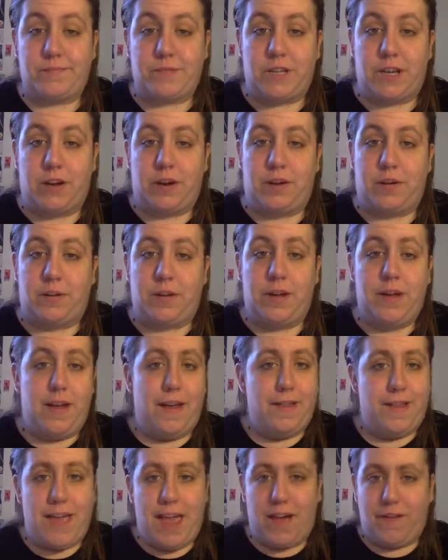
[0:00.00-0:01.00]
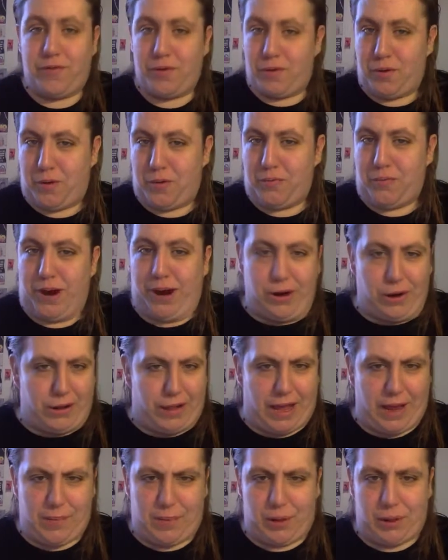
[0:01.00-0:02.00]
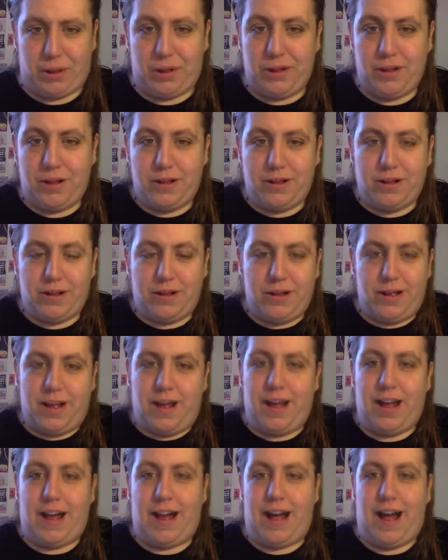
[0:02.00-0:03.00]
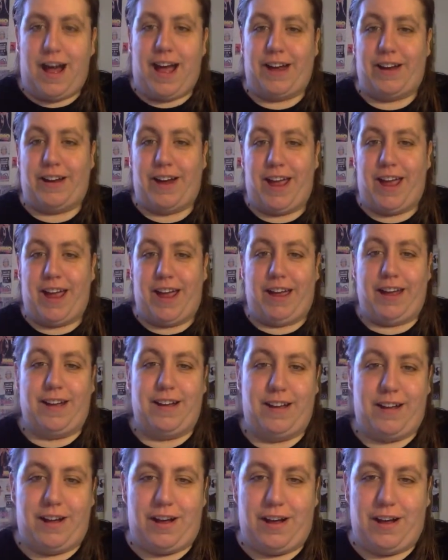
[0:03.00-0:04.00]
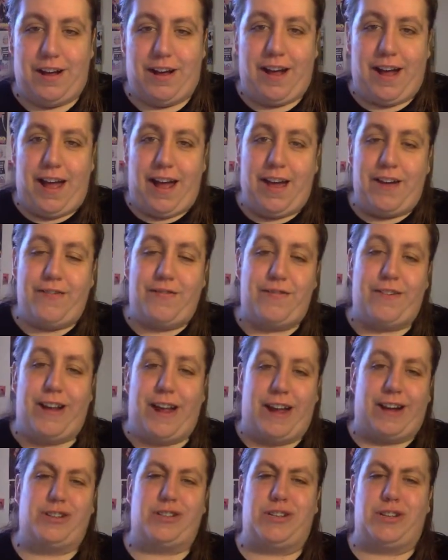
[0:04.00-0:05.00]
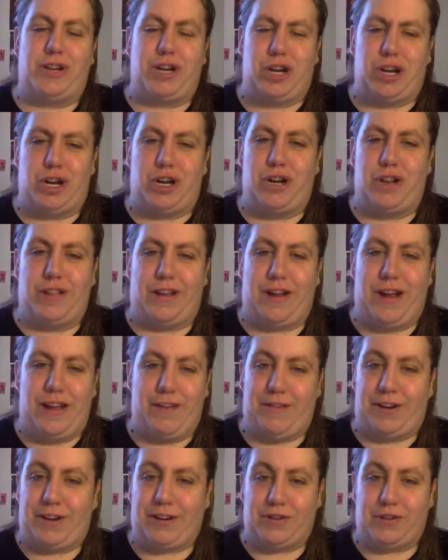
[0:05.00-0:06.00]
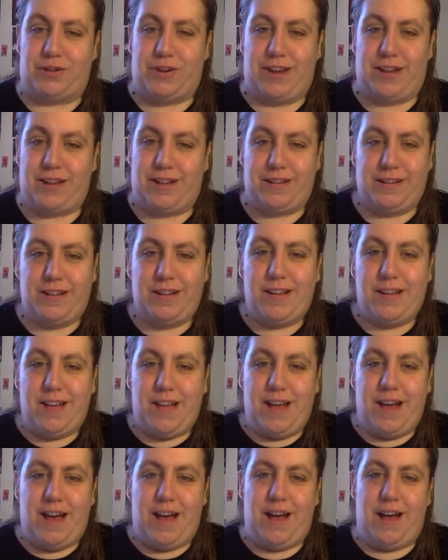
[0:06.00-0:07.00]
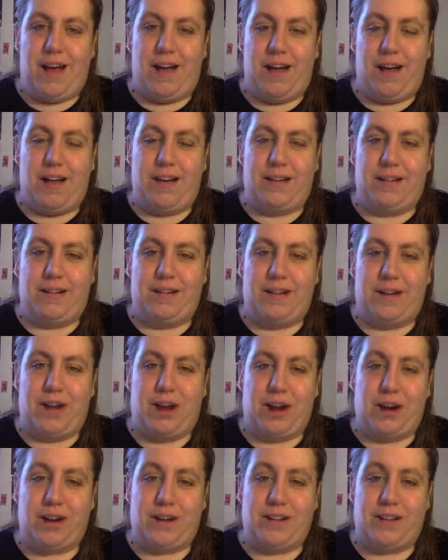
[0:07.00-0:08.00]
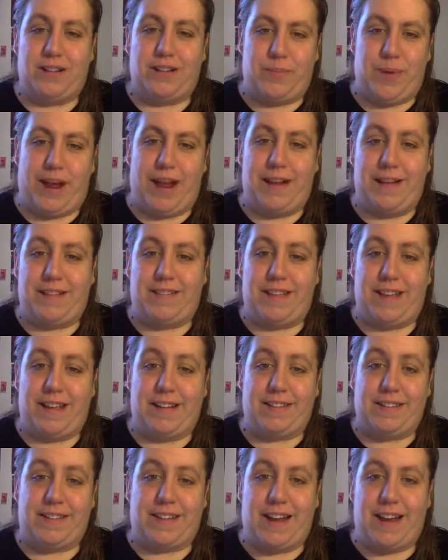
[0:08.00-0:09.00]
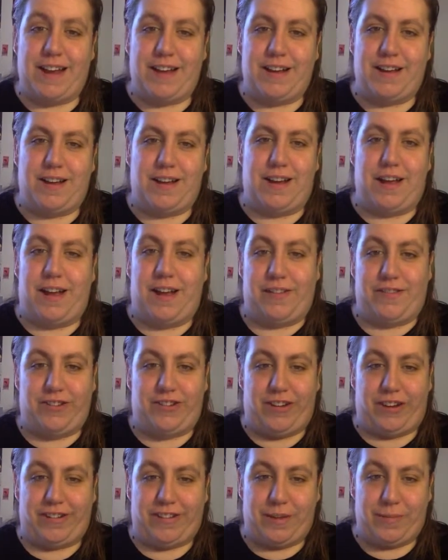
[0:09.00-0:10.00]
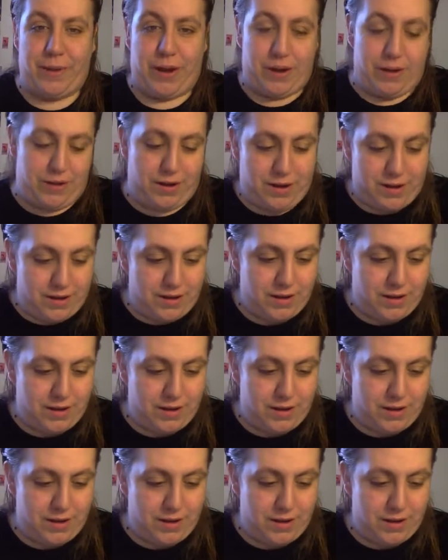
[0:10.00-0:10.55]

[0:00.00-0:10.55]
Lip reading: have their own record label. Higher Hey. I haven't actually heard their Hey Victoria, their band that they had signed. I'll have to check them out.